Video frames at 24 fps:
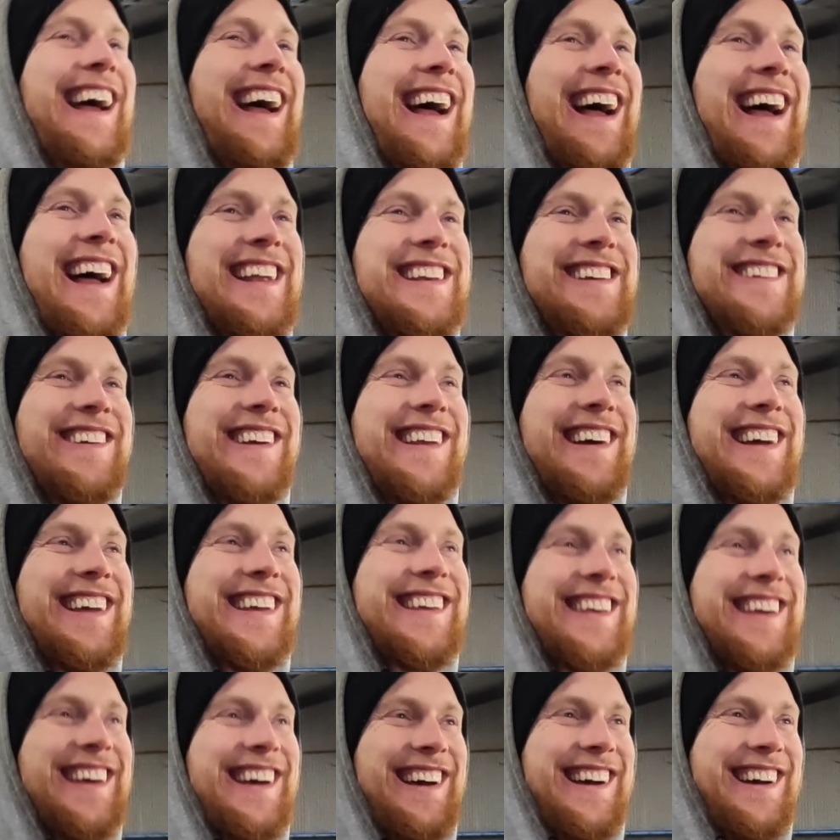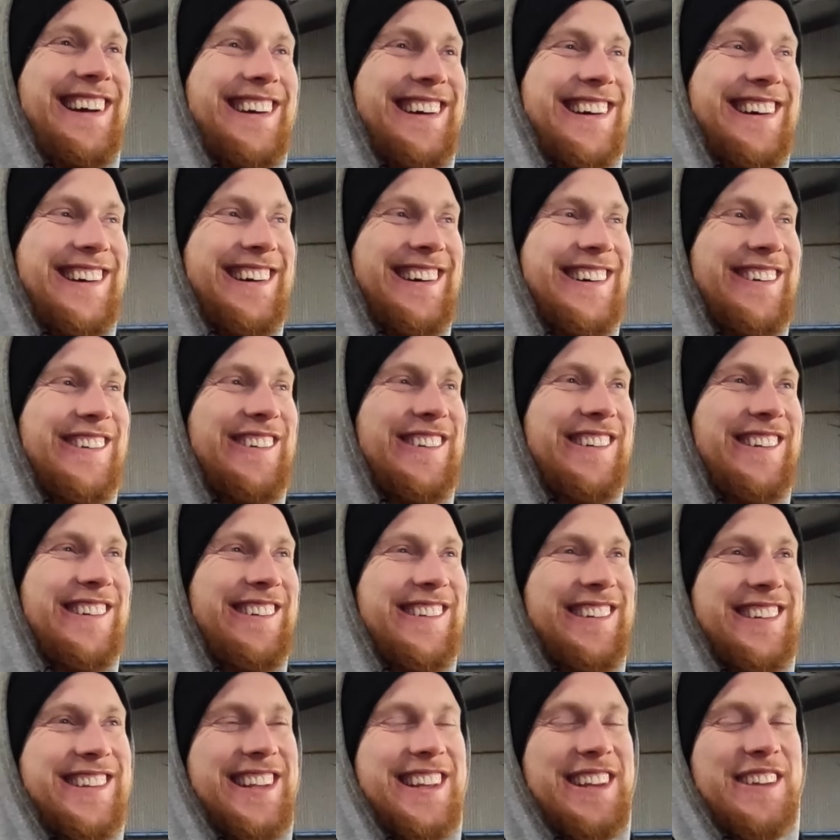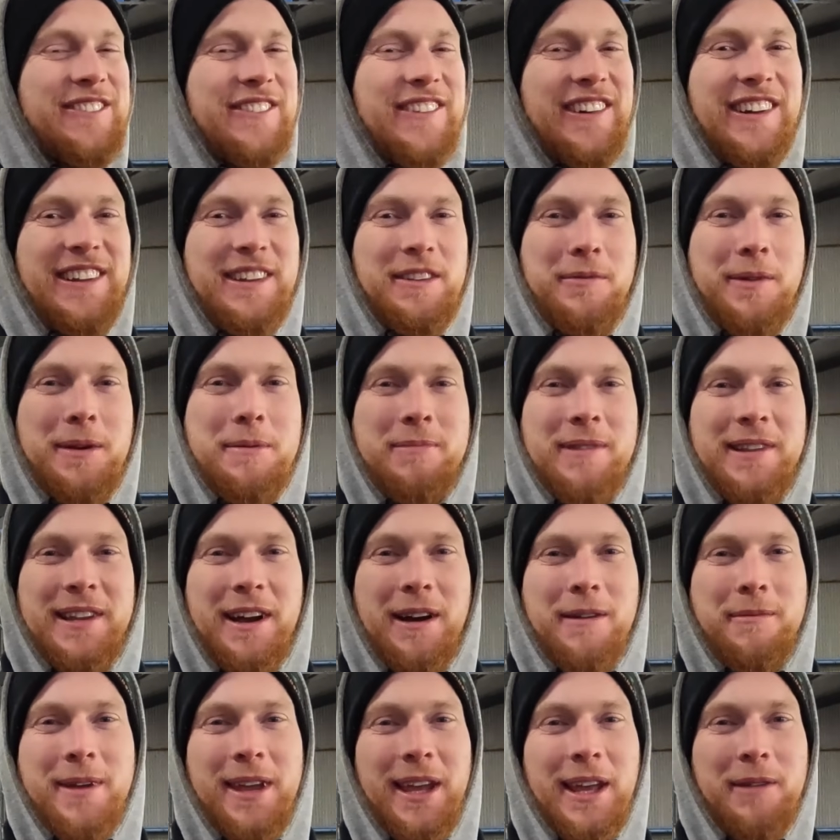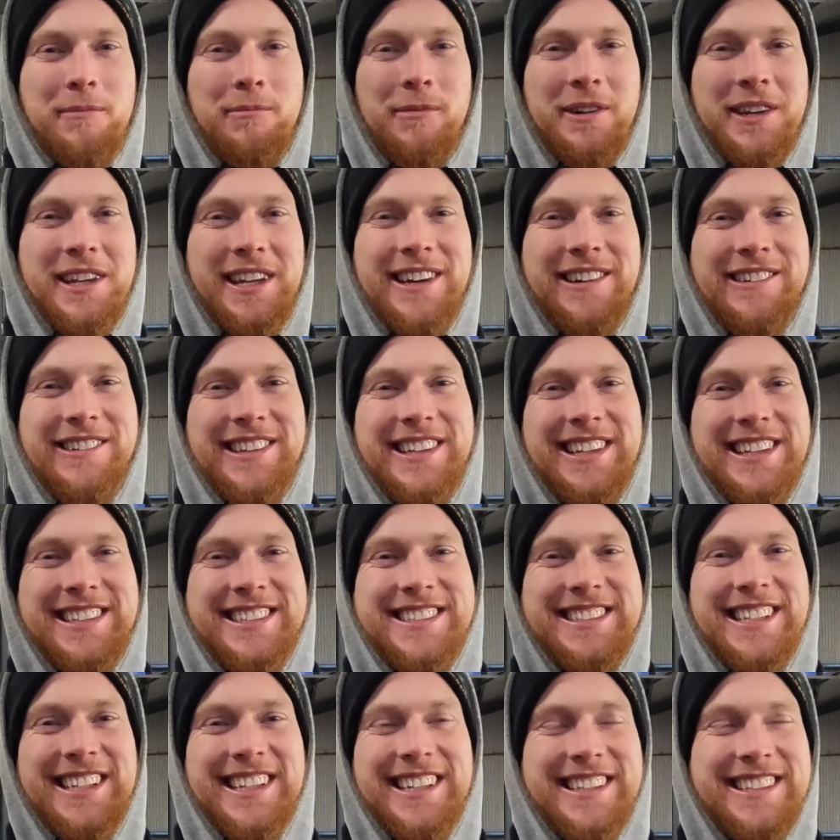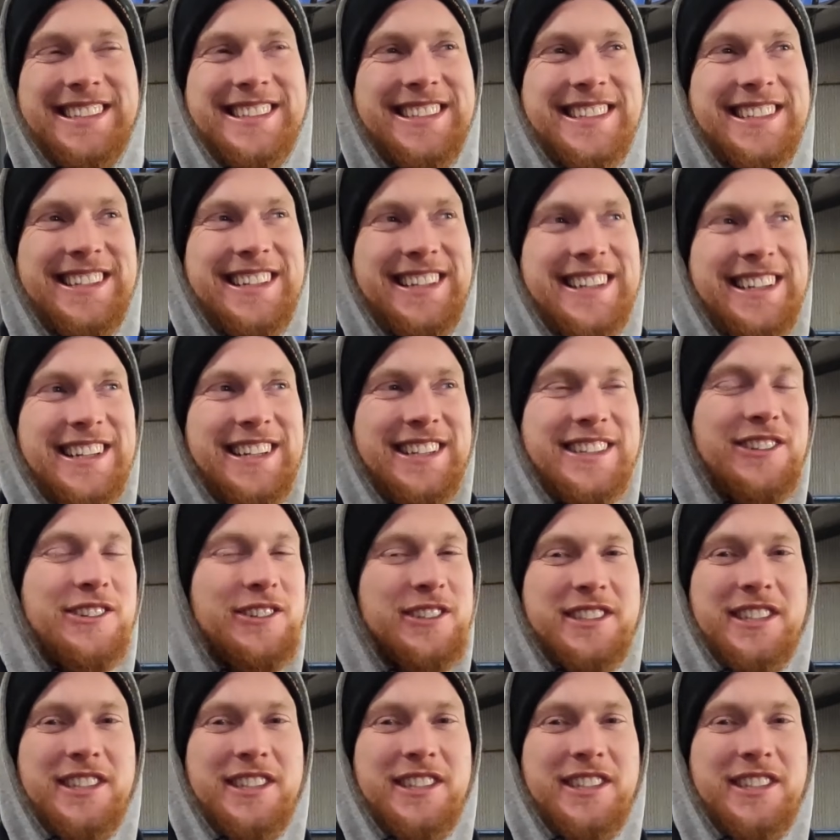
And you're like, yeah, think of all the people that are making money out of this, and those